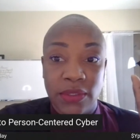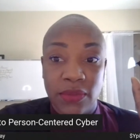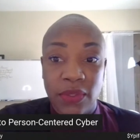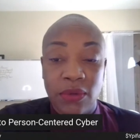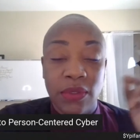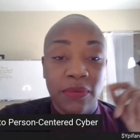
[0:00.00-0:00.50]
It's
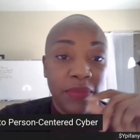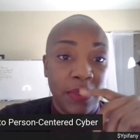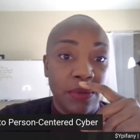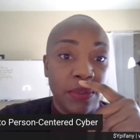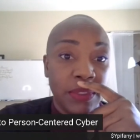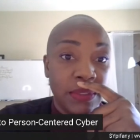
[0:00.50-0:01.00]
theory of
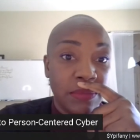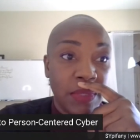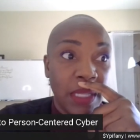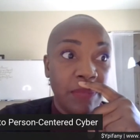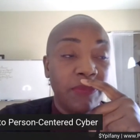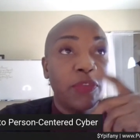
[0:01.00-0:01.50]
theories,
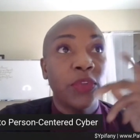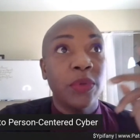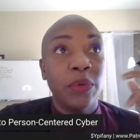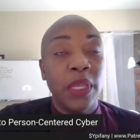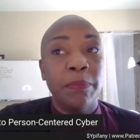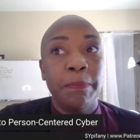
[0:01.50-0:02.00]
and for
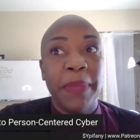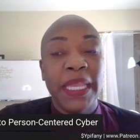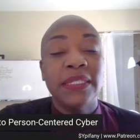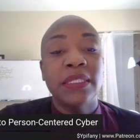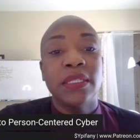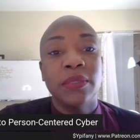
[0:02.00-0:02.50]
the and
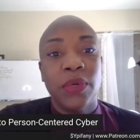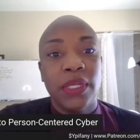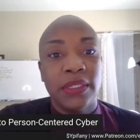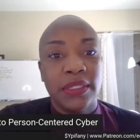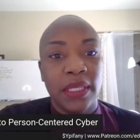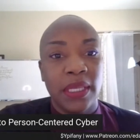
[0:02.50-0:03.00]
basically what
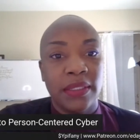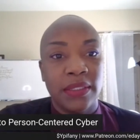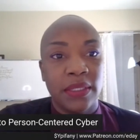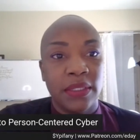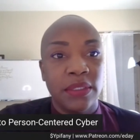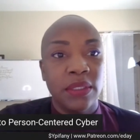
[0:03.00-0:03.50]
it says
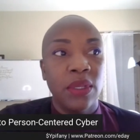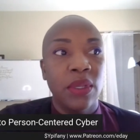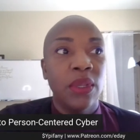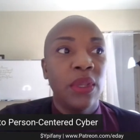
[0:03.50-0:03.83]
is